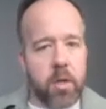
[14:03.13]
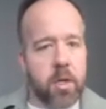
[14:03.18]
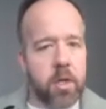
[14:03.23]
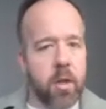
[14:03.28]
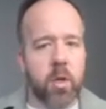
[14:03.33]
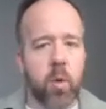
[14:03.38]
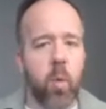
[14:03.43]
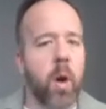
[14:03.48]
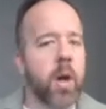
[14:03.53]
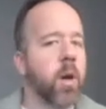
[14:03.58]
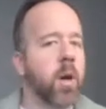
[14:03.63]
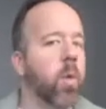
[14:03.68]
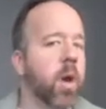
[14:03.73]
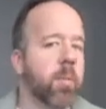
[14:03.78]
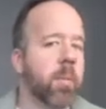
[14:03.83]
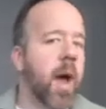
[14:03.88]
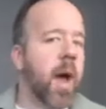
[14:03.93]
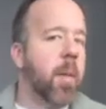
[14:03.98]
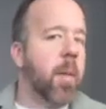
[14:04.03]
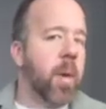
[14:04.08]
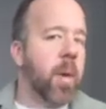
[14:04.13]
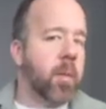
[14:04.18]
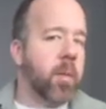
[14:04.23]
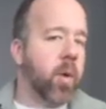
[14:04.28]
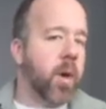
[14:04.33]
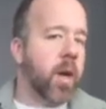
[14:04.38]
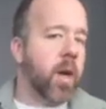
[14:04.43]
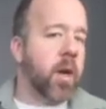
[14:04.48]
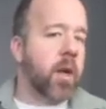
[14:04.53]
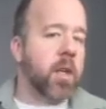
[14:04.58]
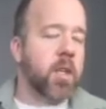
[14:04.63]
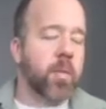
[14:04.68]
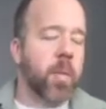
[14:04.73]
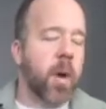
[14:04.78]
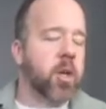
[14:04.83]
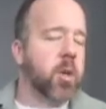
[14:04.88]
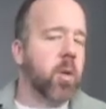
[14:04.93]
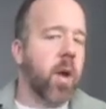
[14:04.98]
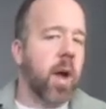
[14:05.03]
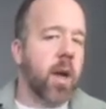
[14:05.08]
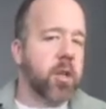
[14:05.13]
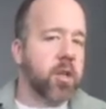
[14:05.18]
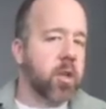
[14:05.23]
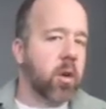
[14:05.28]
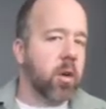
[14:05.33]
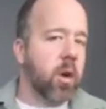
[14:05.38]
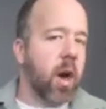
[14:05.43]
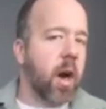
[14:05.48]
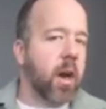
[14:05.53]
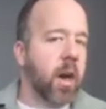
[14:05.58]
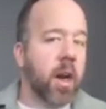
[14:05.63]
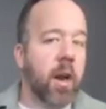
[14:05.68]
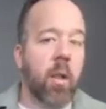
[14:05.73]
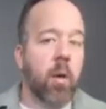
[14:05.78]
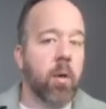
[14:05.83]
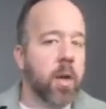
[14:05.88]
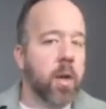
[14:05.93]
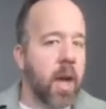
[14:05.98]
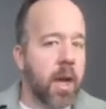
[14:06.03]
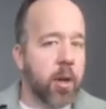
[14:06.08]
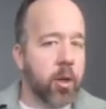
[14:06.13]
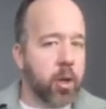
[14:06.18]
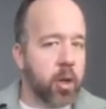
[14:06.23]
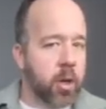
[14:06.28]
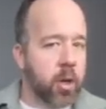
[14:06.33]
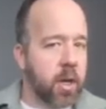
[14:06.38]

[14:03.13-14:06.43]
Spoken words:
there's a one-to-one mapping between a specialized neuron and a location,